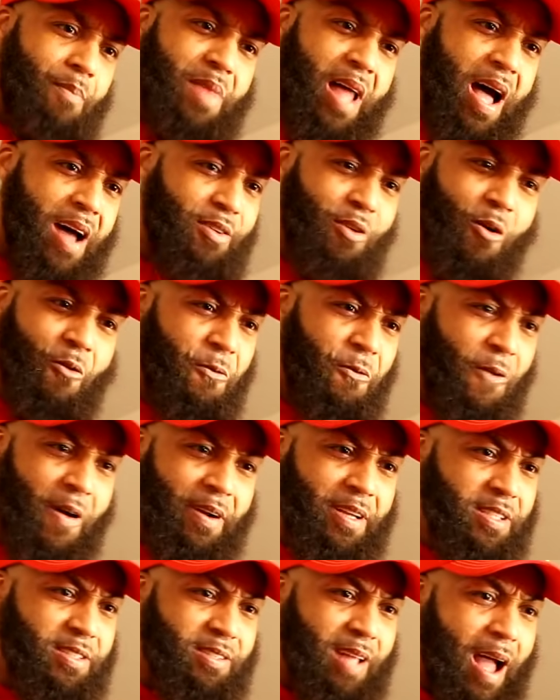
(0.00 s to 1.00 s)
not no funny shit.
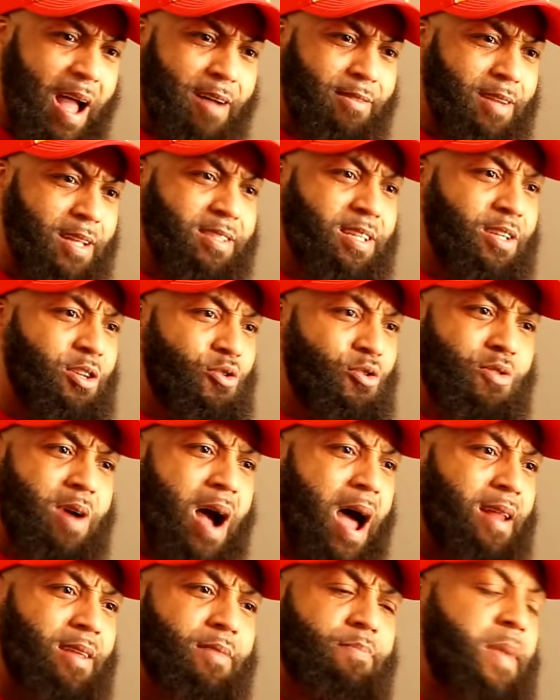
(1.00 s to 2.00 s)
Style. Like, listen, you gotta, up.
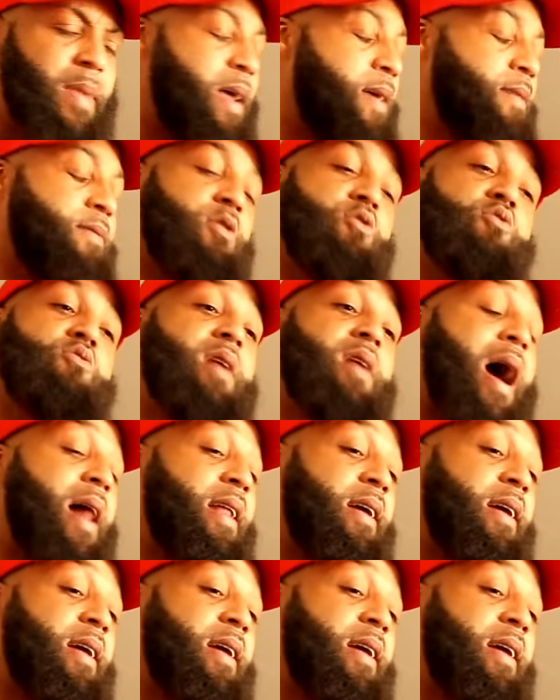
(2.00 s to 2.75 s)
Man, you gotta